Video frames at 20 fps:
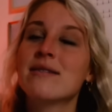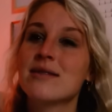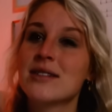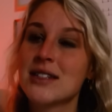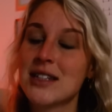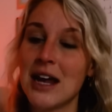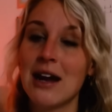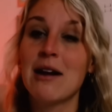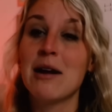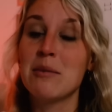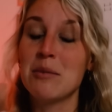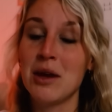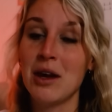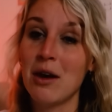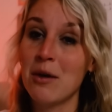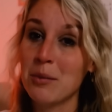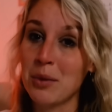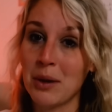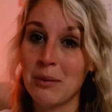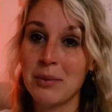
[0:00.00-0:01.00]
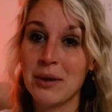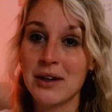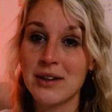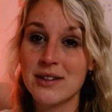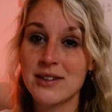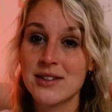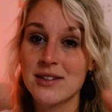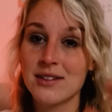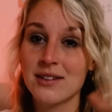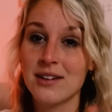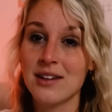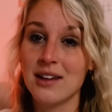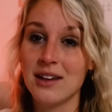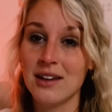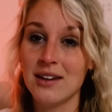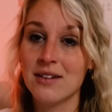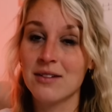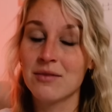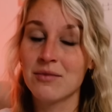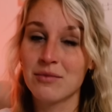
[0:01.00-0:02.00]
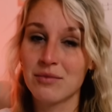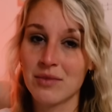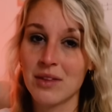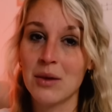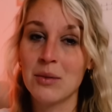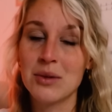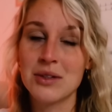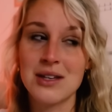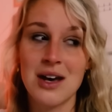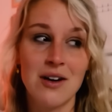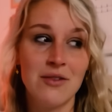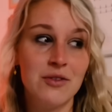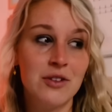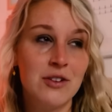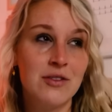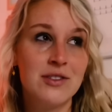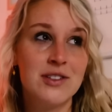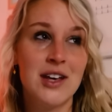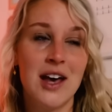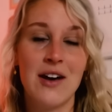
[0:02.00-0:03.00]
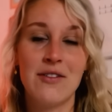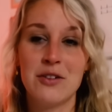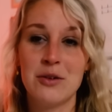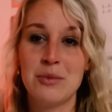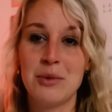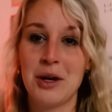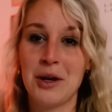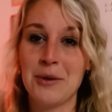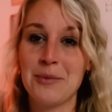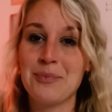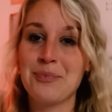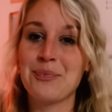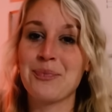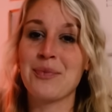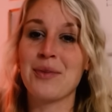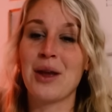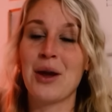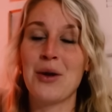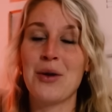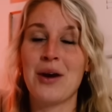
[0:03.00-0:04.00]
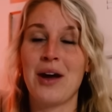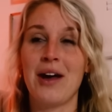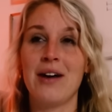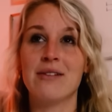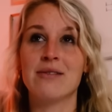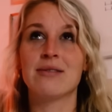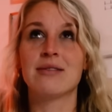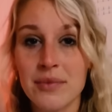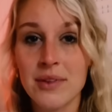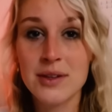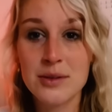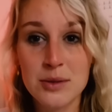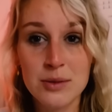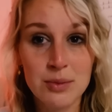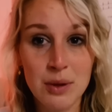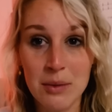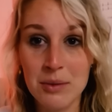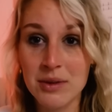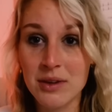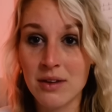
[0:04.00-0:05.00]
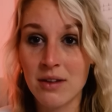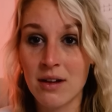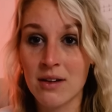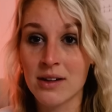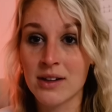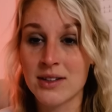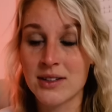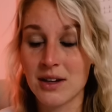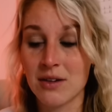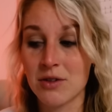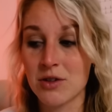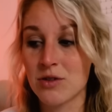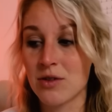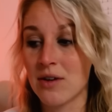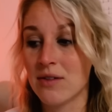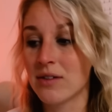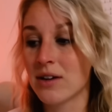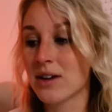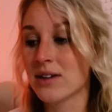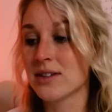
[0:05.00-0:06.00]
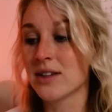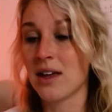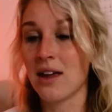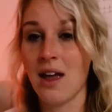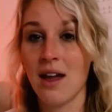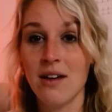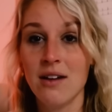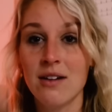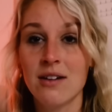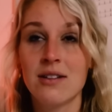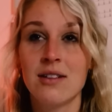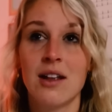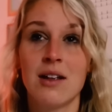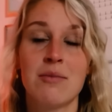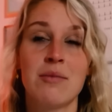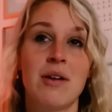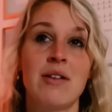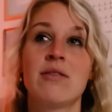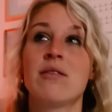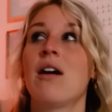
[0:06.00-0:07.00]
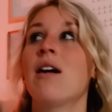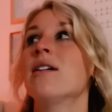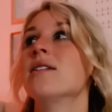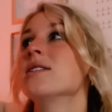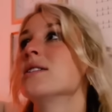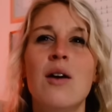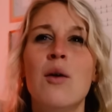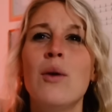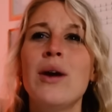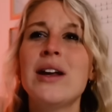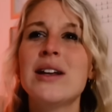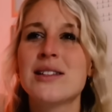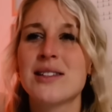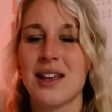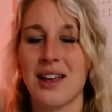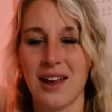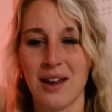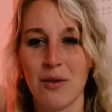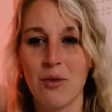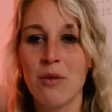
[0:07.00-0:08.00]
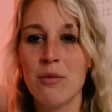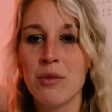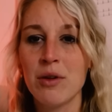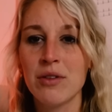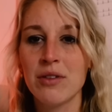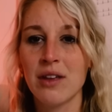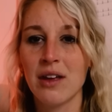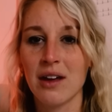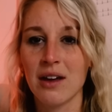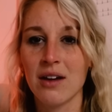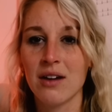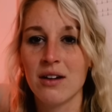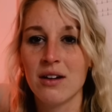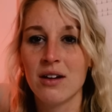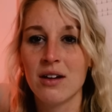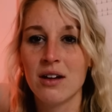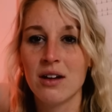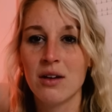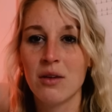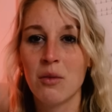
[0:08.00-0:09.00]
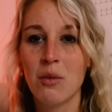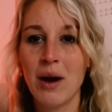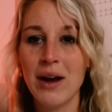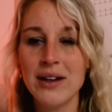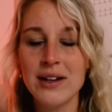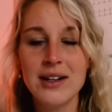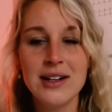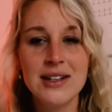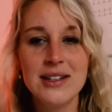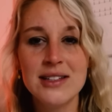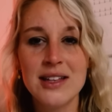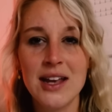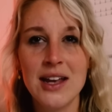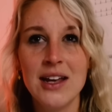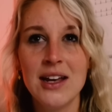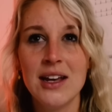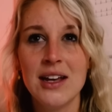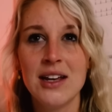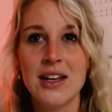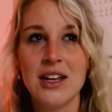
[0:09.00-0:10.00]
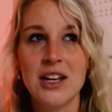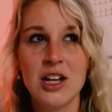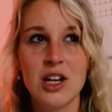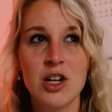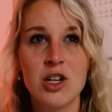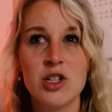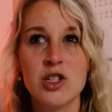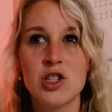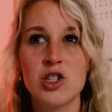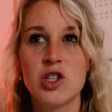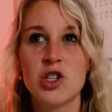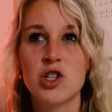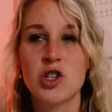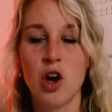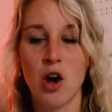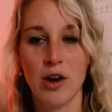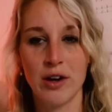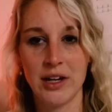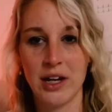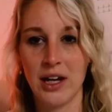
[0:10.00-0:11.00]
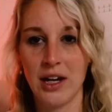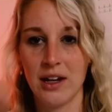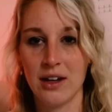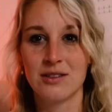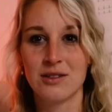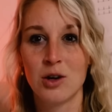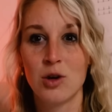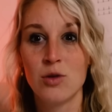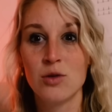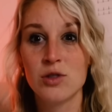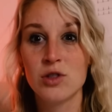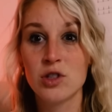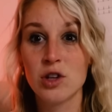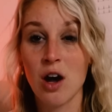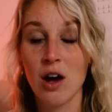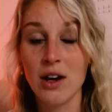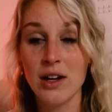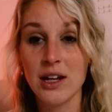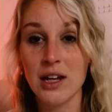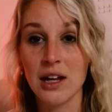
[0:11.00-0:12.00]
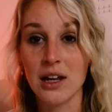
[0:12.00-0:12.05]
scaring me on purpose, he it was helpful to have him here. Okay, this was probably the longest outro ever because I cannot collect my thoughts. Wait a second, one more thing. Why did he say, here's Johnny? Who's Johnny?